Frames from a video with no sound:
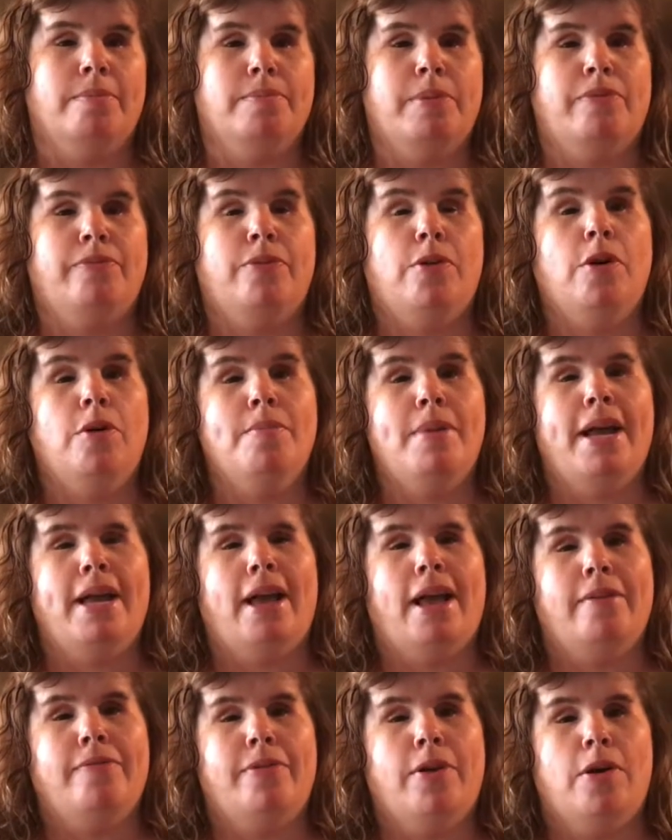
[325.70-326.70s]
Before
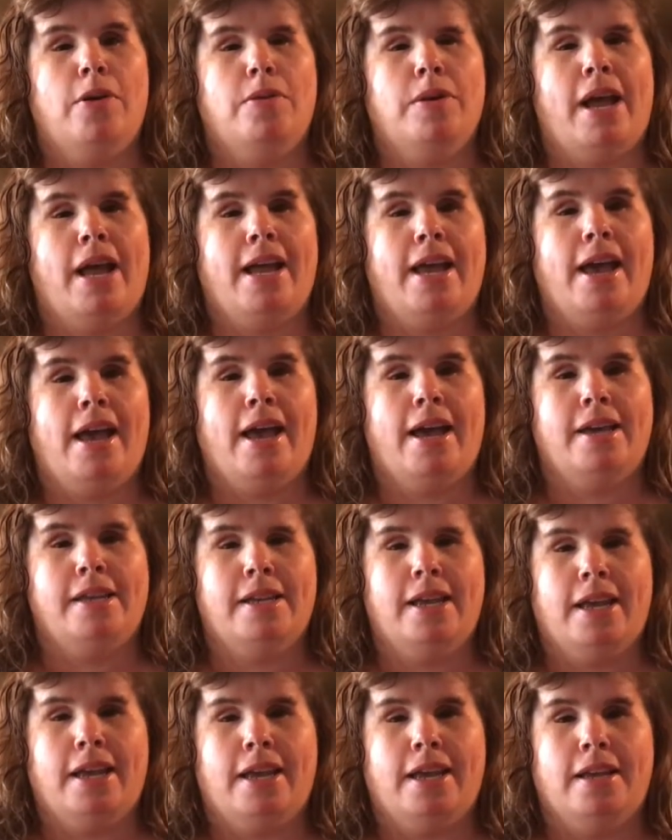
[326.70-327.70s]
my iPhone, I
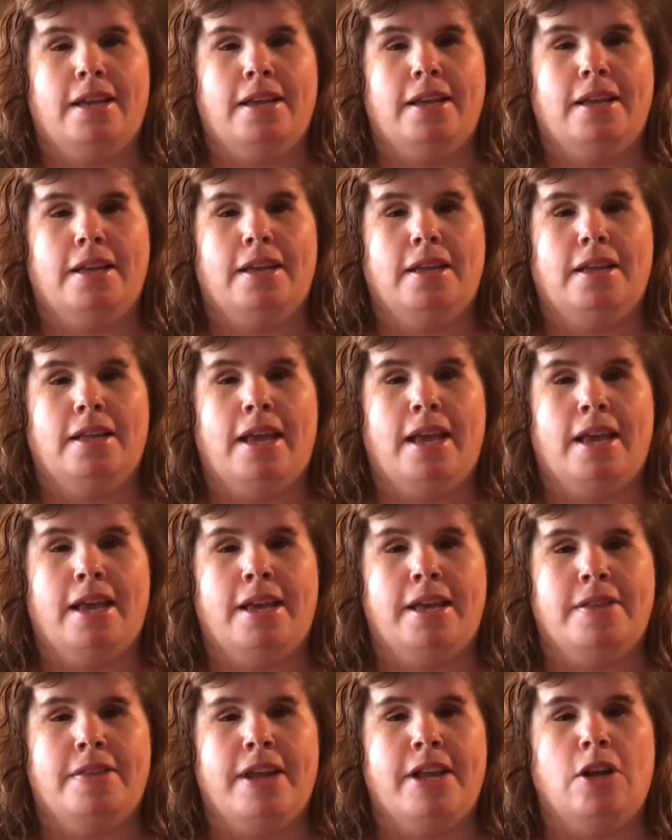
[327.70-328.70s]
had
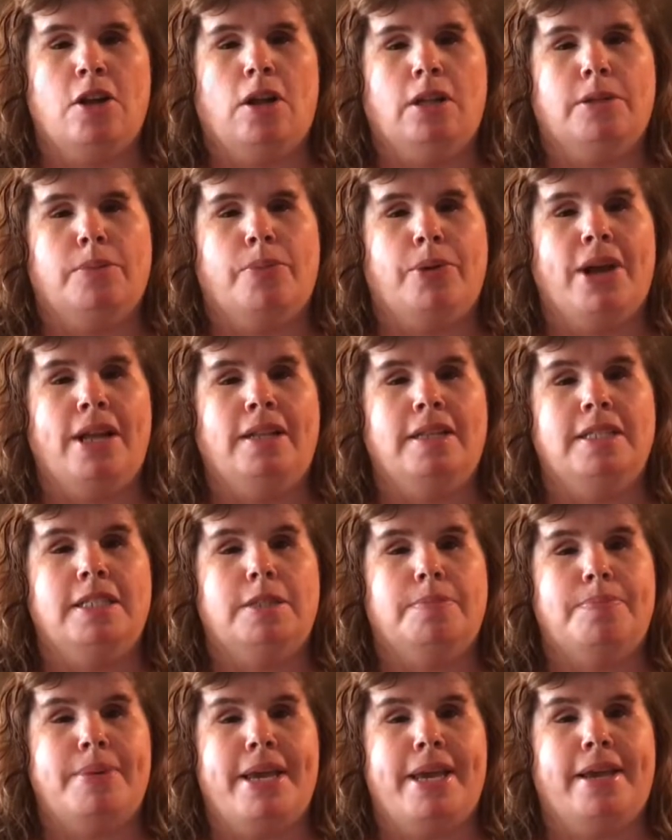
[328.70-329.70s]
a thing called a Braille and
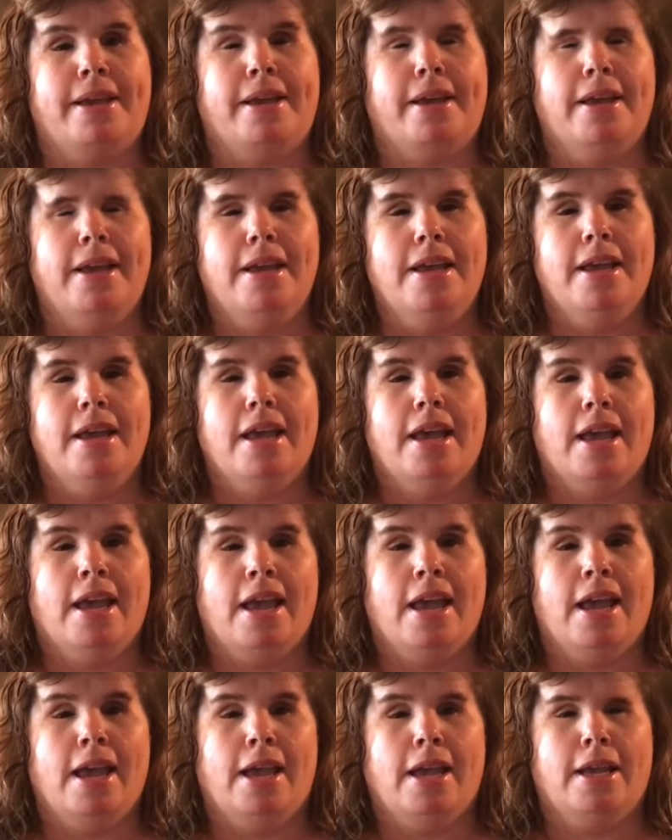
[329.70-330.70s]
Speak,
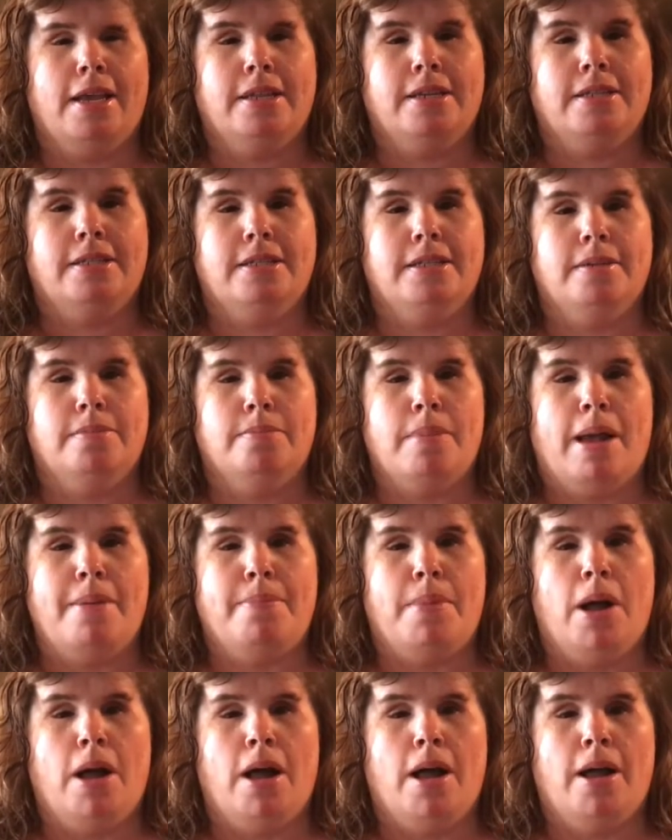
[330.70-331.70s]
and my
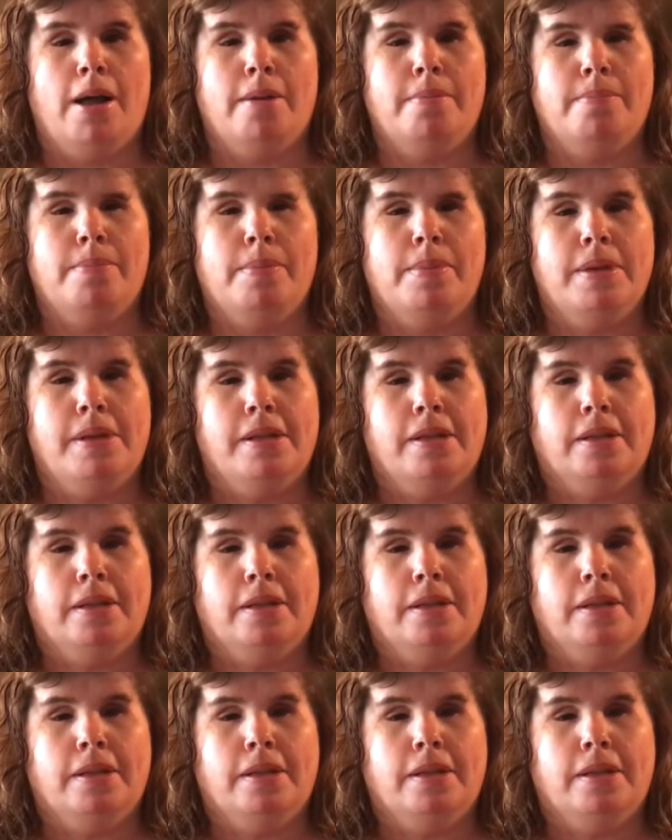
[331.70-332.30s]
mom,